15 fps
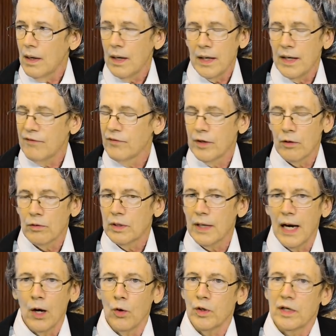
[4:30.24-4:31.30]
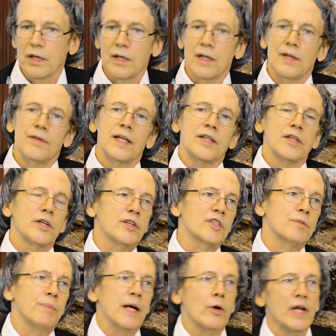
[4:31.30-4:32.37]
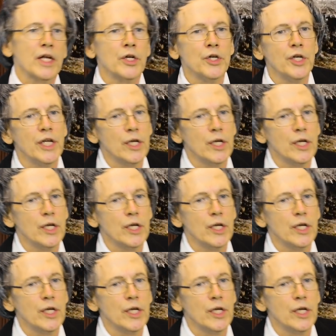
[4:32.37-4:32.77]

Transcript: I have no doubt that the despairing